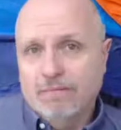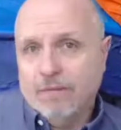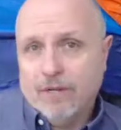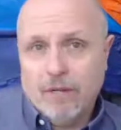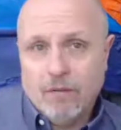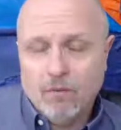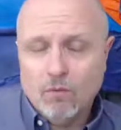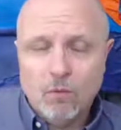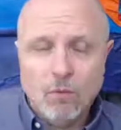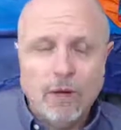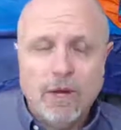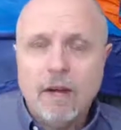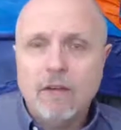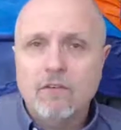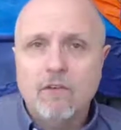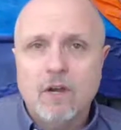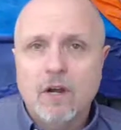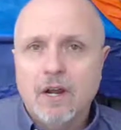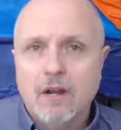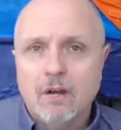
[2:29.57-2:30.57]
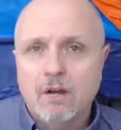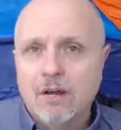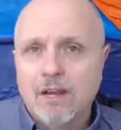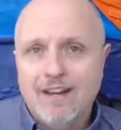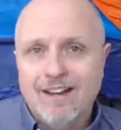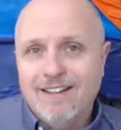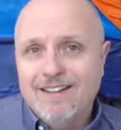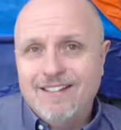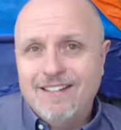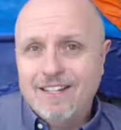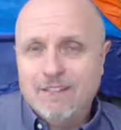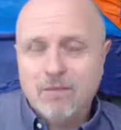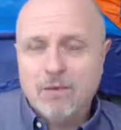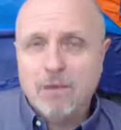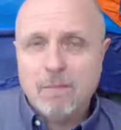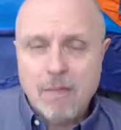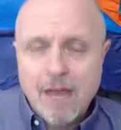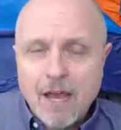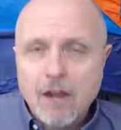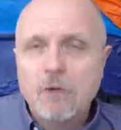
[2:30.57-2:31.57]
whatever, it doesn't
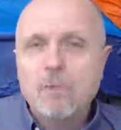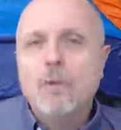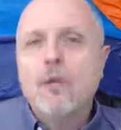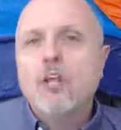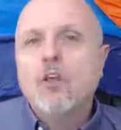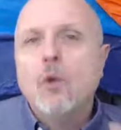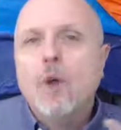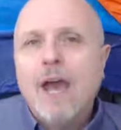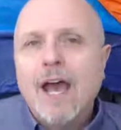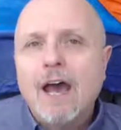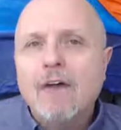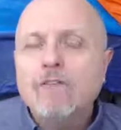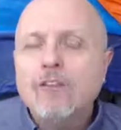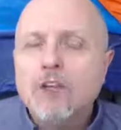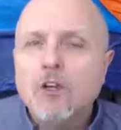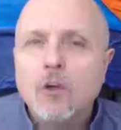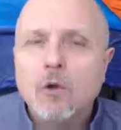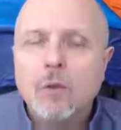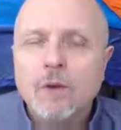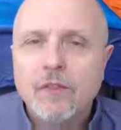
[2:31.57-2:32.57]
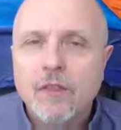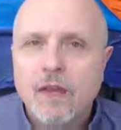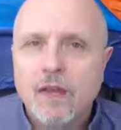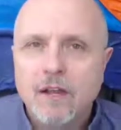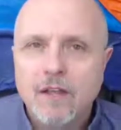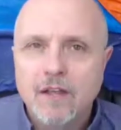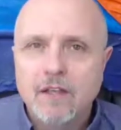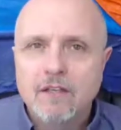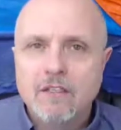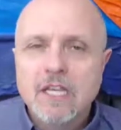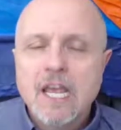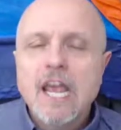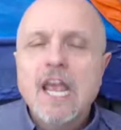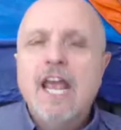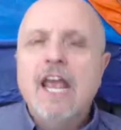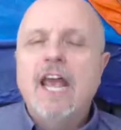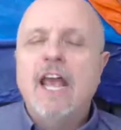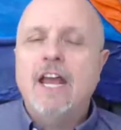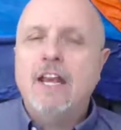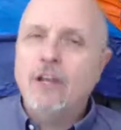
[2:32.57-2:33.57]
really matter, but you have to know what that is.
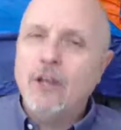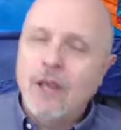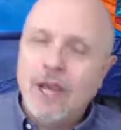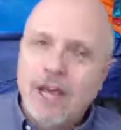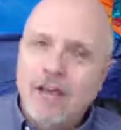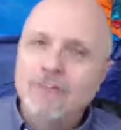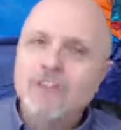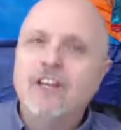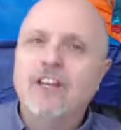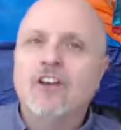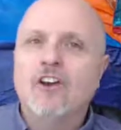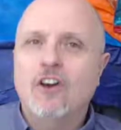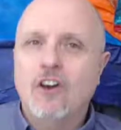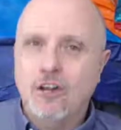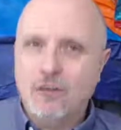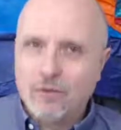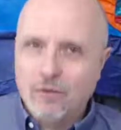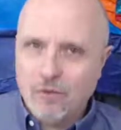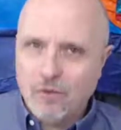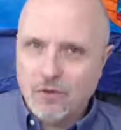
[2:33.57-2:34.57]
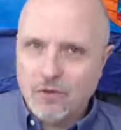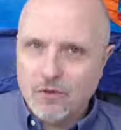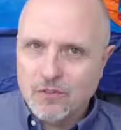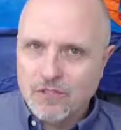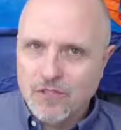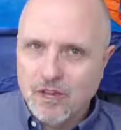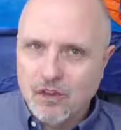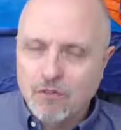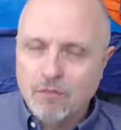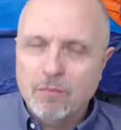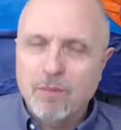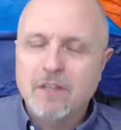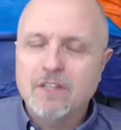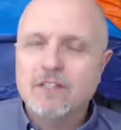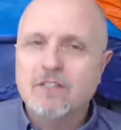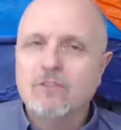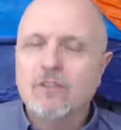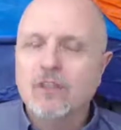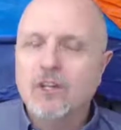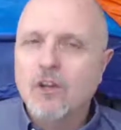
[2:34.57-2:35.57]
And you have to get honest with yourself,
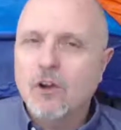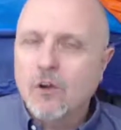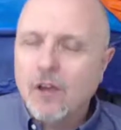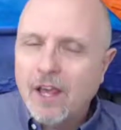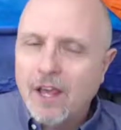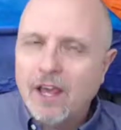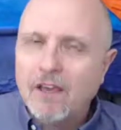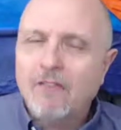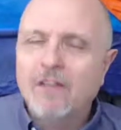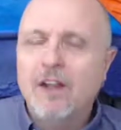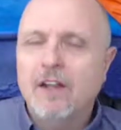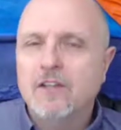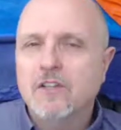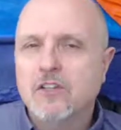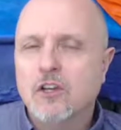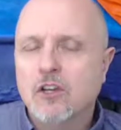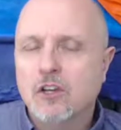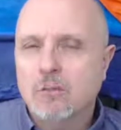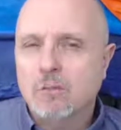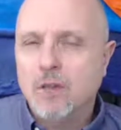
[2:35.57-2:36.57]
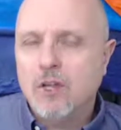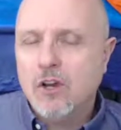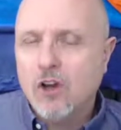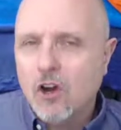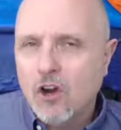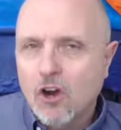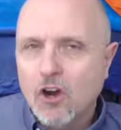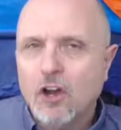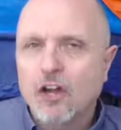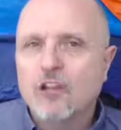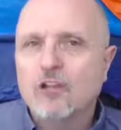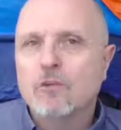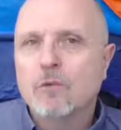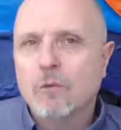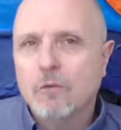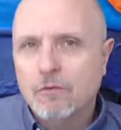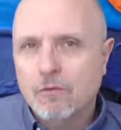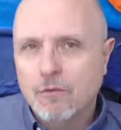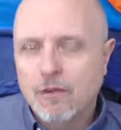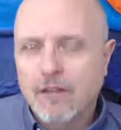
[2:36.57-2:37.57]
because if you don't have that, it's going to be hard to
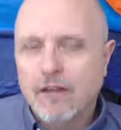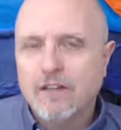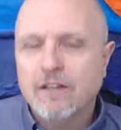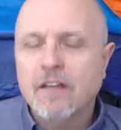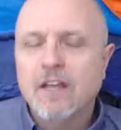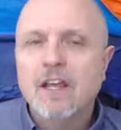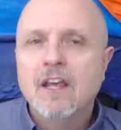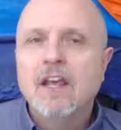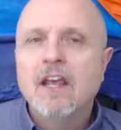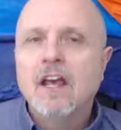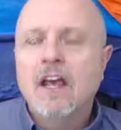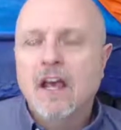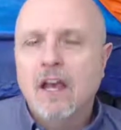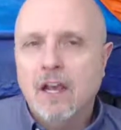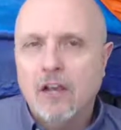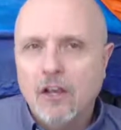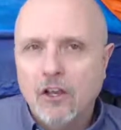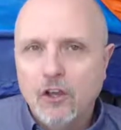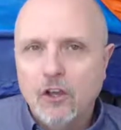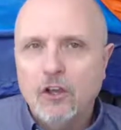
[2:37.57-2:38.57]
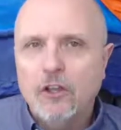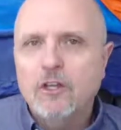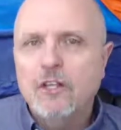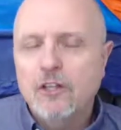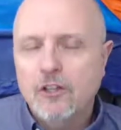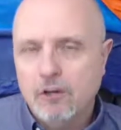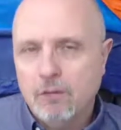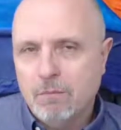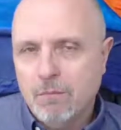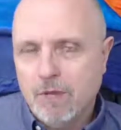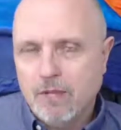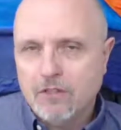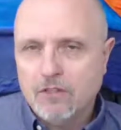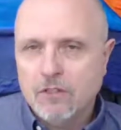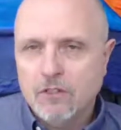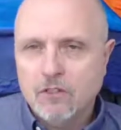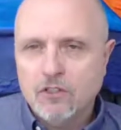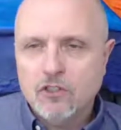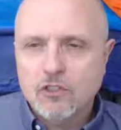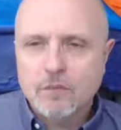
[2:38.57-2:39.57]
reflect a good, clear
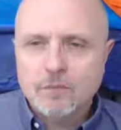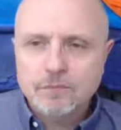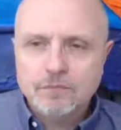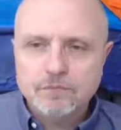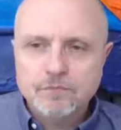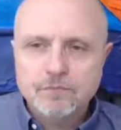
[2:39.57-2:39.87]
message.